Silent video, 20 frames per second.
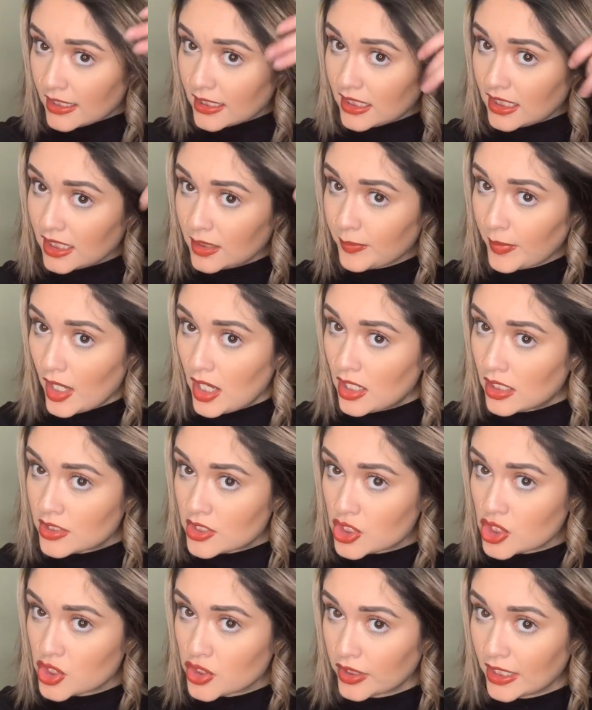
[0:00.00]
keep on
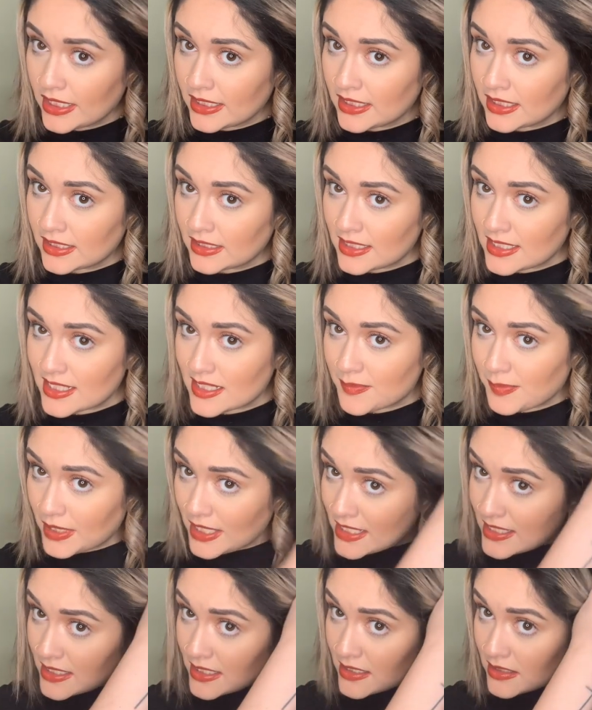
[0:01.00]
straightening these
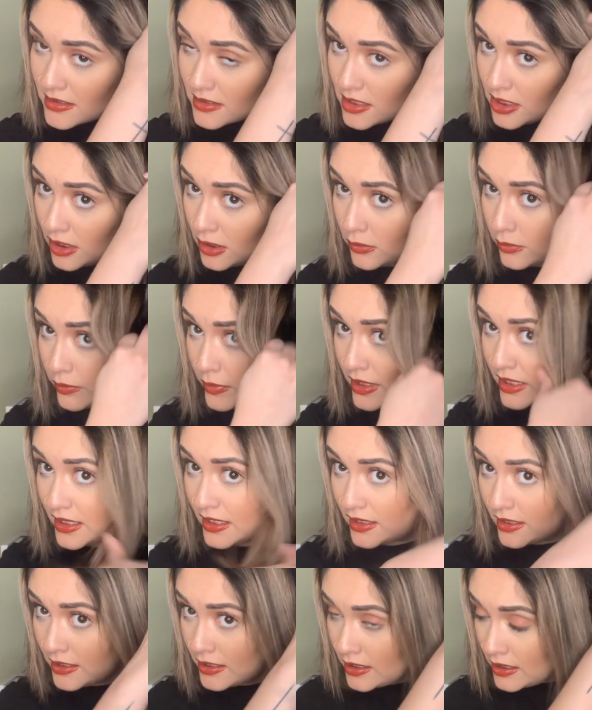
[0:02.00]
pieces until
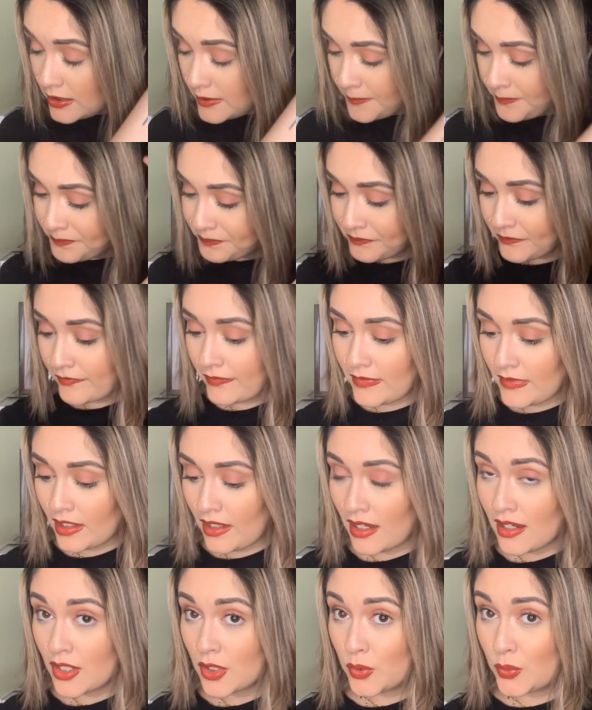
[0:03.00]
we
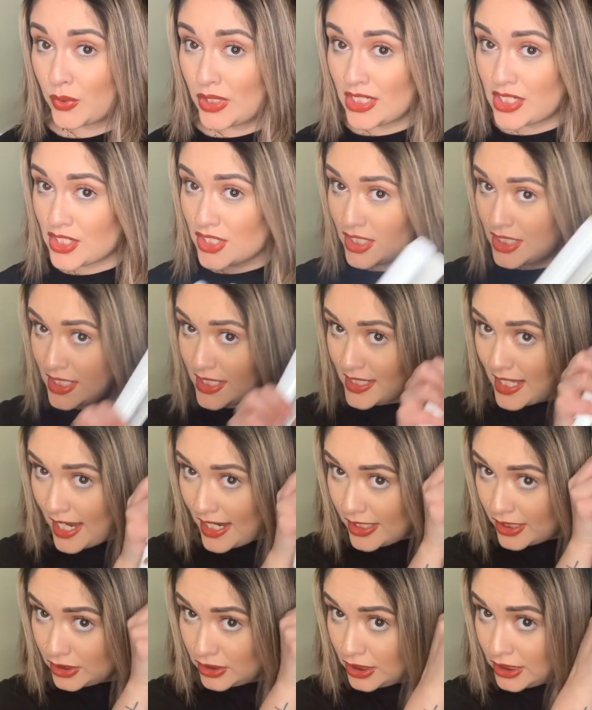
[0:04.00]
reach the
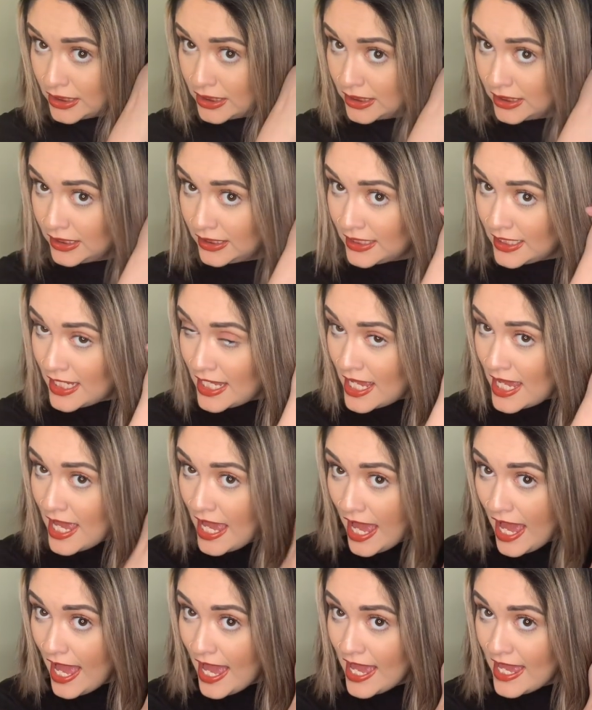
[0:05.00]
desired look.
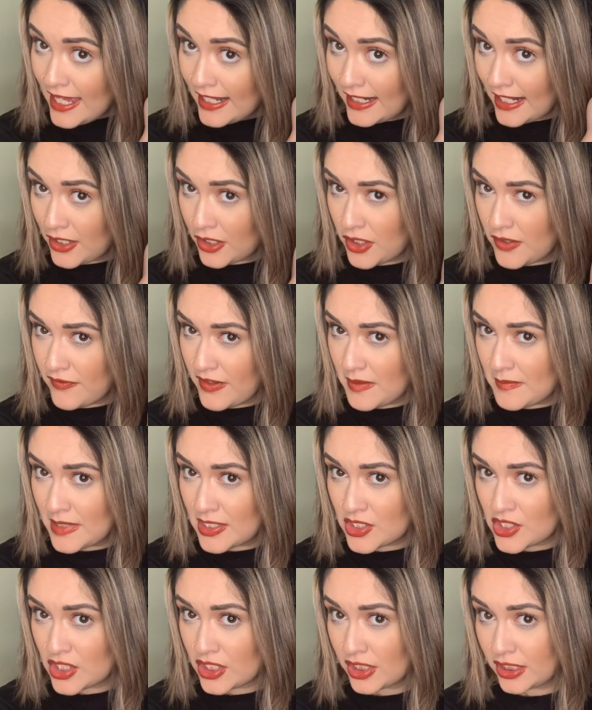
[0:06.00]
And I don't know if I
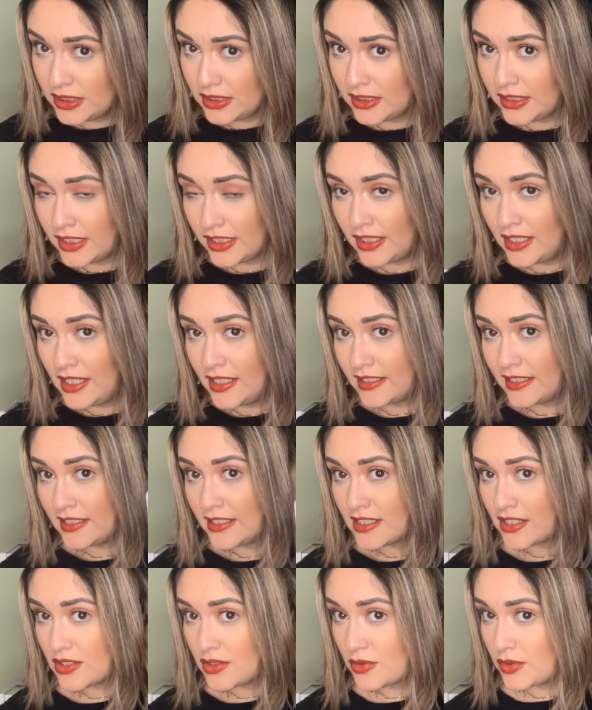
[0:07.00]
mentioned earlier on in
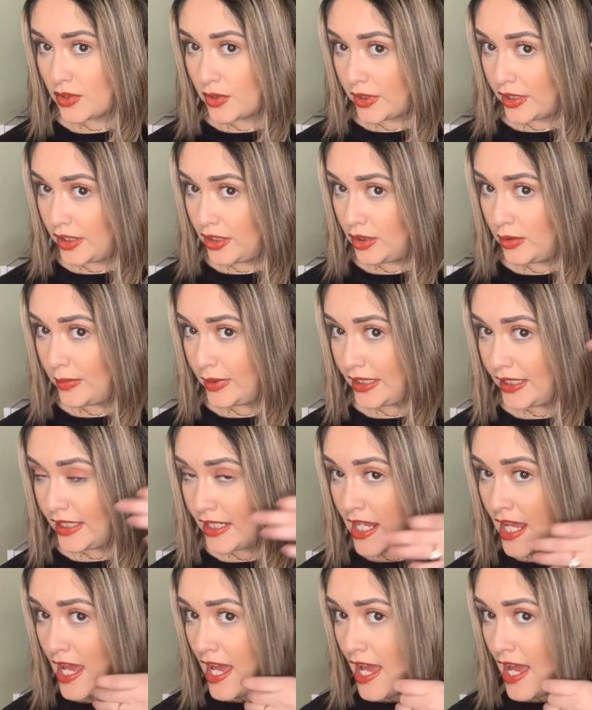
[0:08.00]
this tutorial, but